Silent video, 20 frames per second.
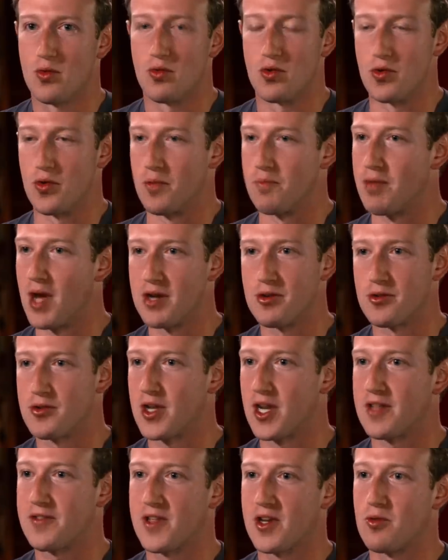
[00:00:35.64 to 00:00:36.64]
we're doing better
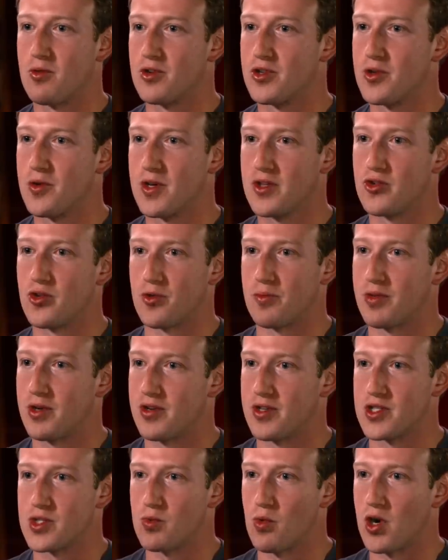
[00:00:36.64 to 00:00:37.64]
than I think we're doing. There are
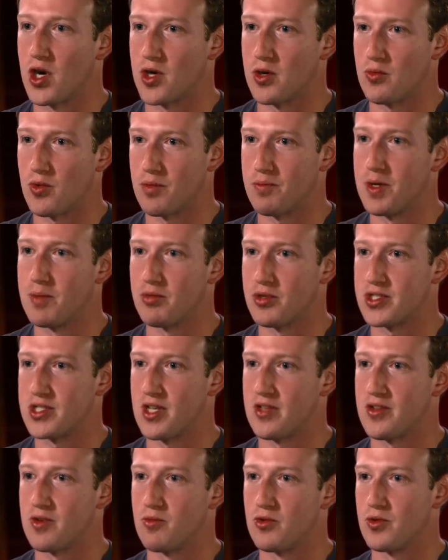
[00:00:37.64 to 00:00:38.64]
periods where where people
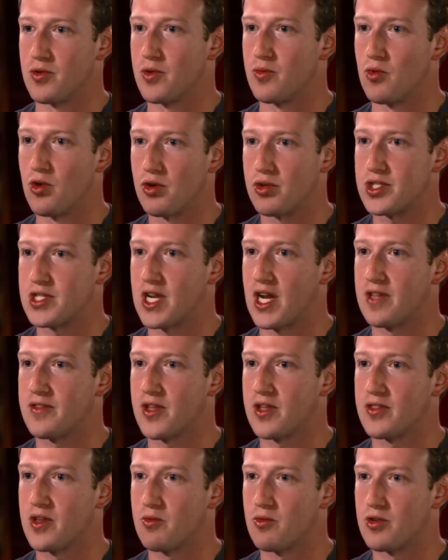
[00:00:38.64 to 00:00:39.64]
say that we're doing worse than I
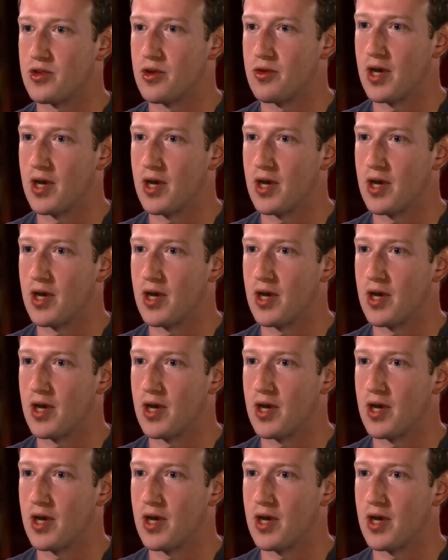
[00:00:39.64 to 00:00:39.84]
think that we're